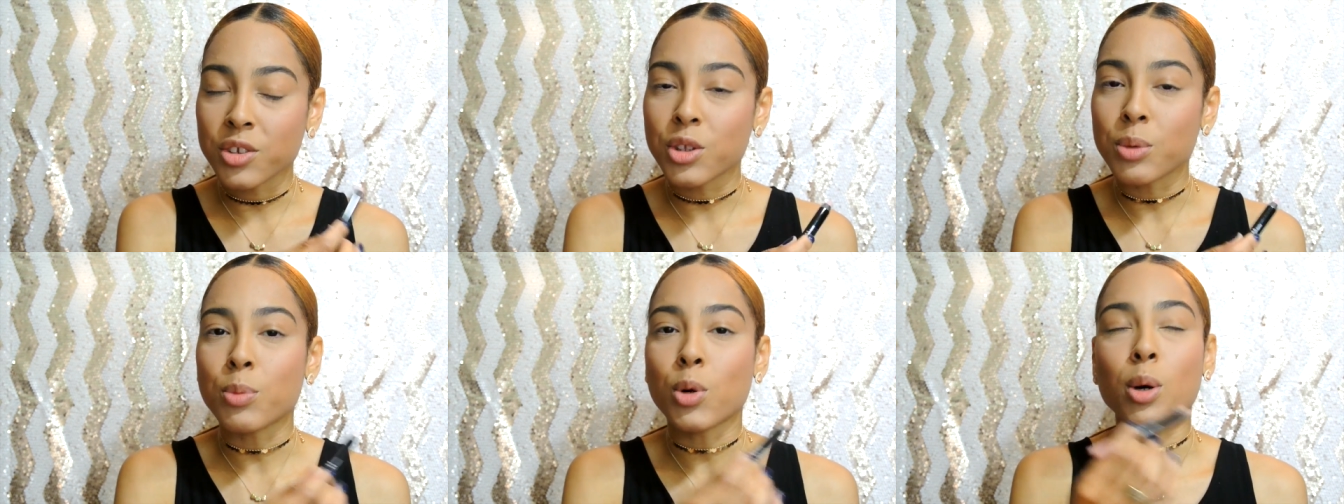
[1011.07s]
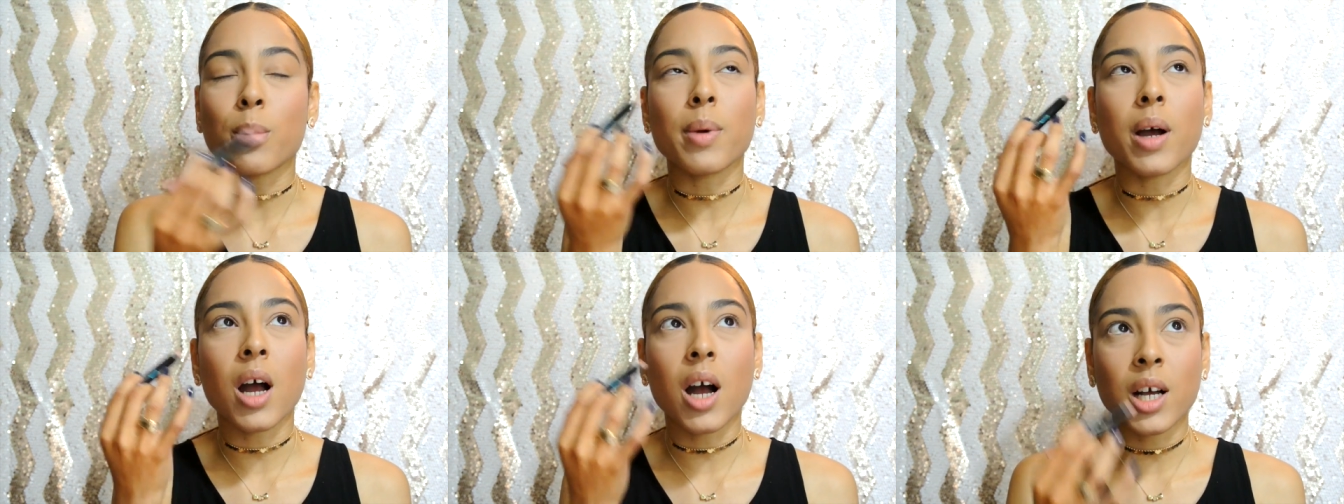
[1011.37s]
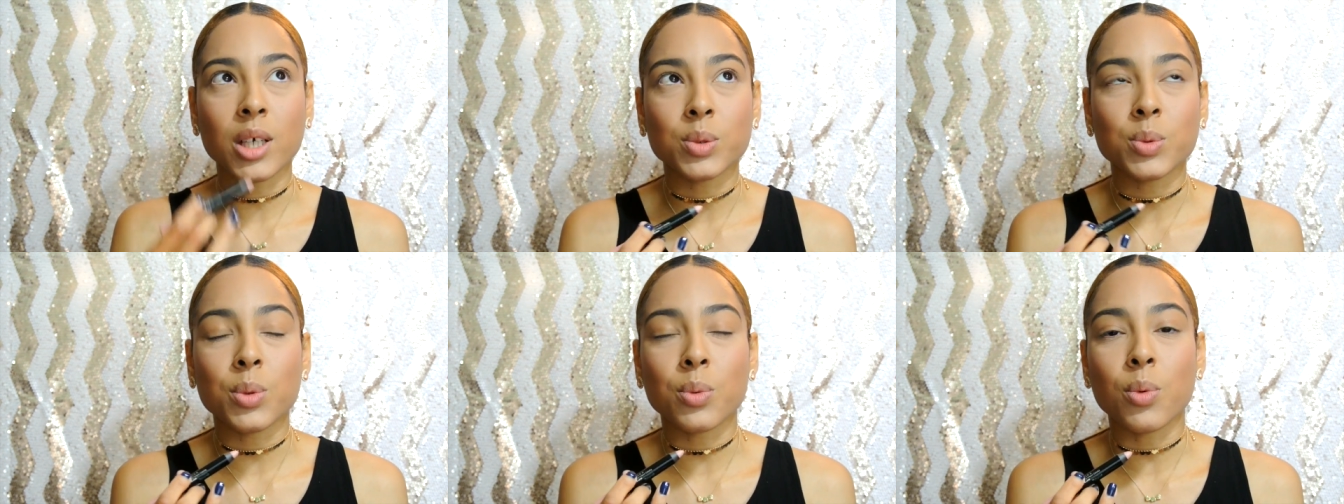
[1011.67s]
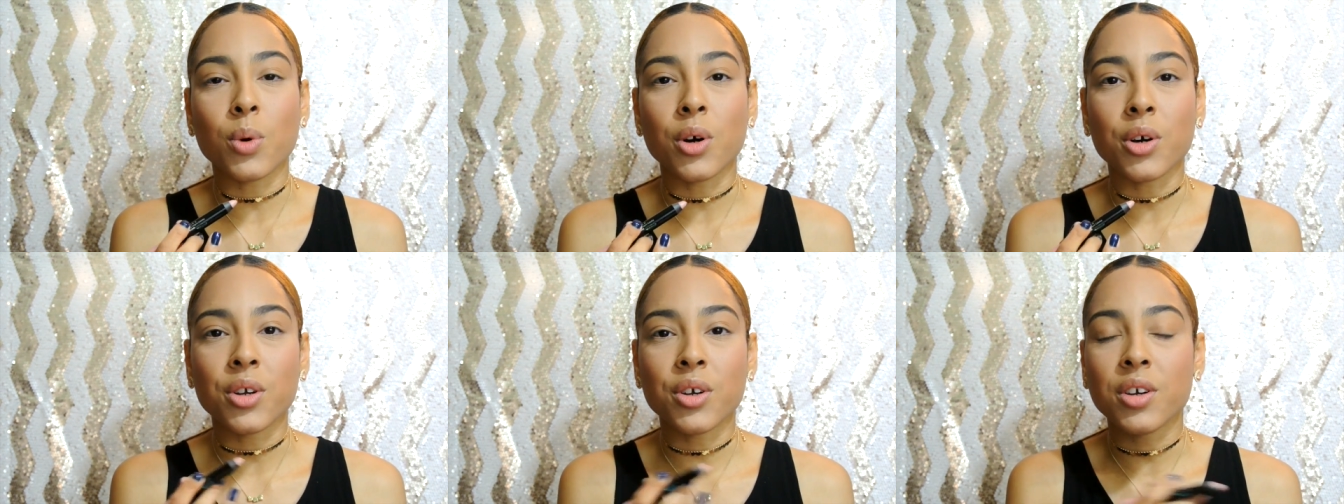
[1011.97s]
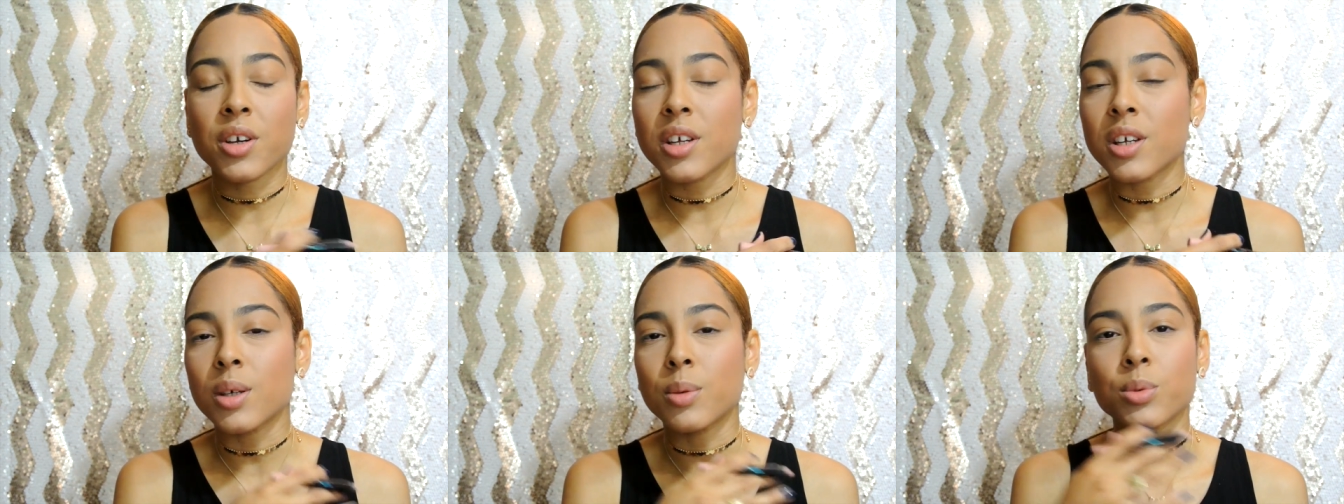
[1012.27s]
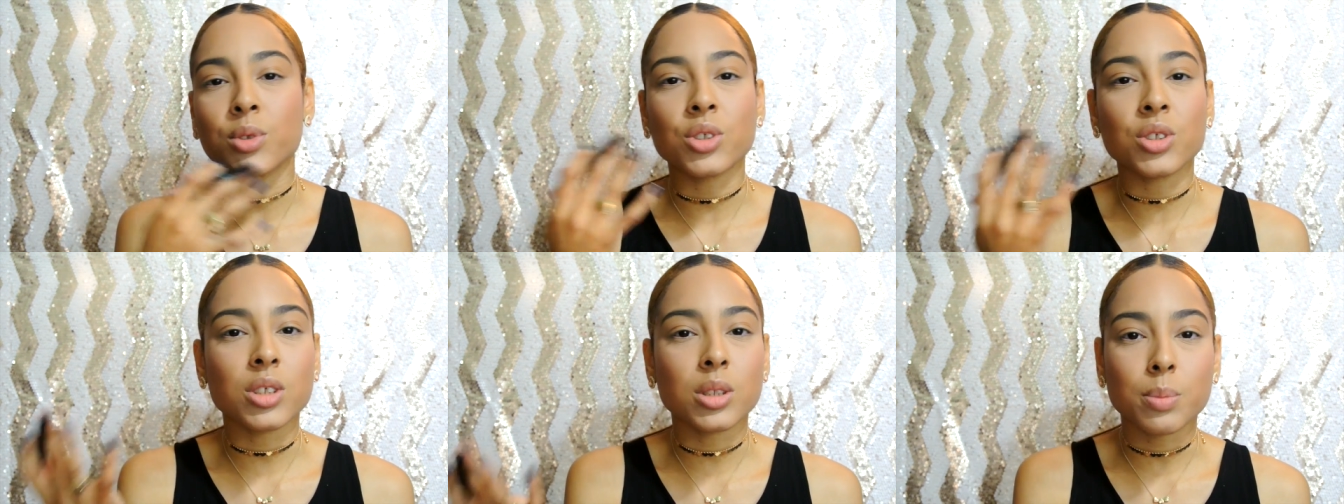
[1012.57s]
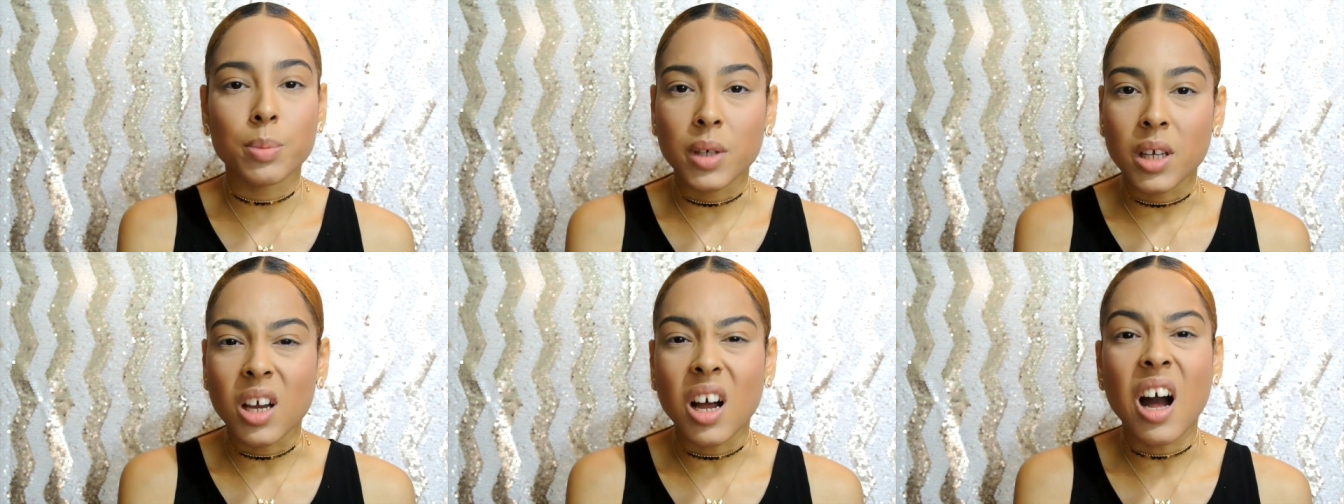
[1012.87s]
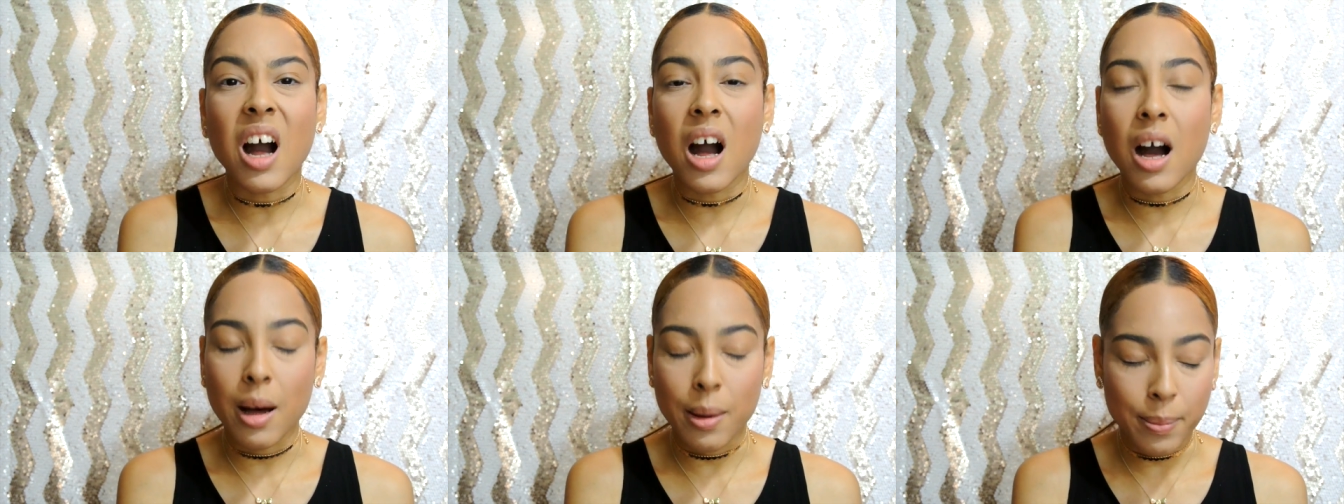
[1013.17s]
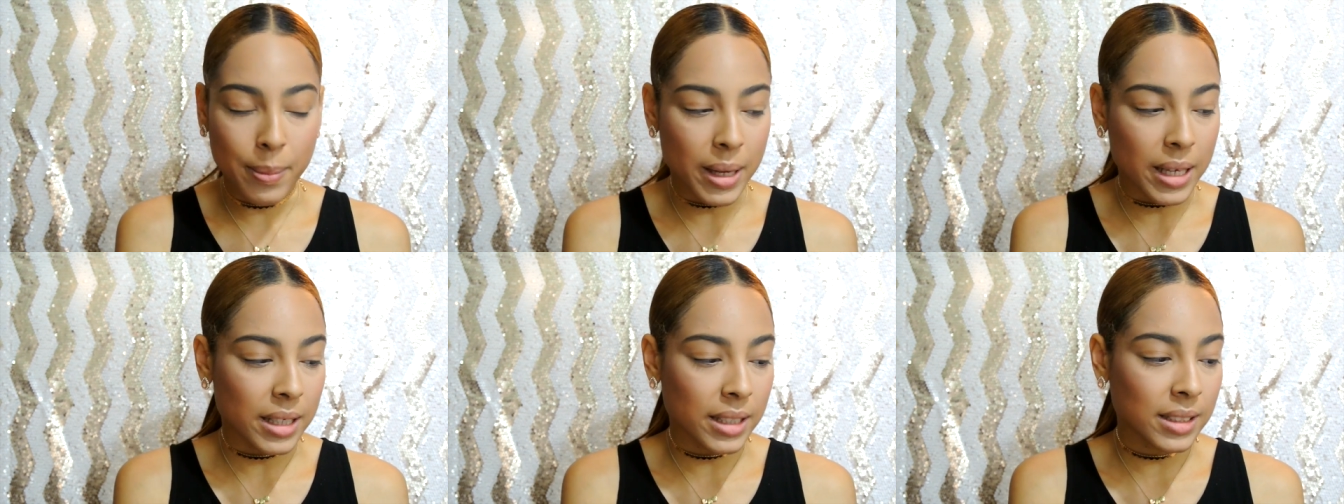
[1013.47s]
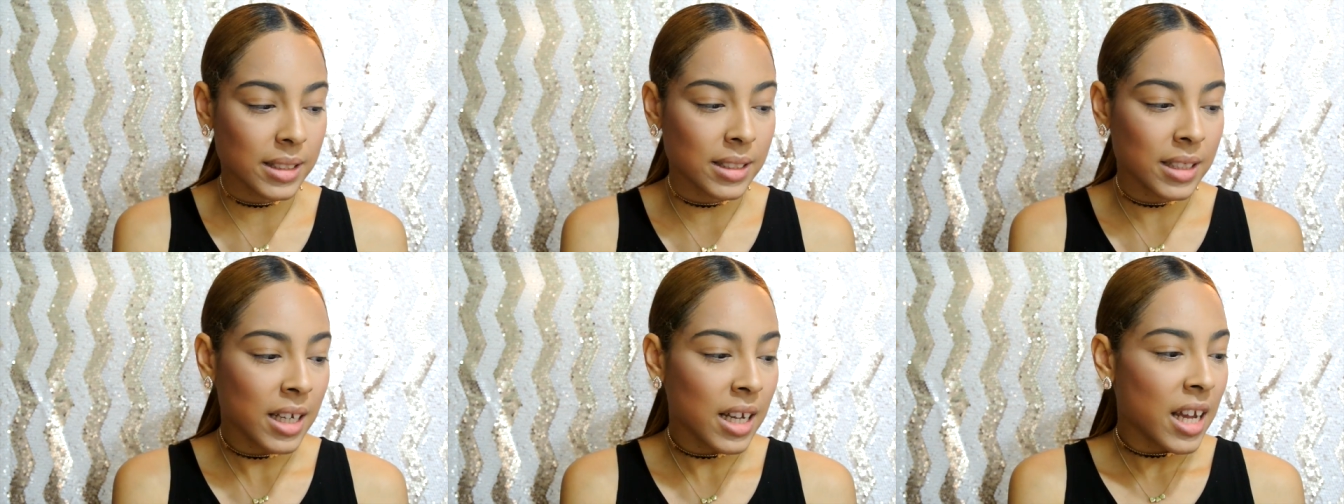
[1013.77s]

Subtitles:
the more my eyes would water, and it would just be a hot mess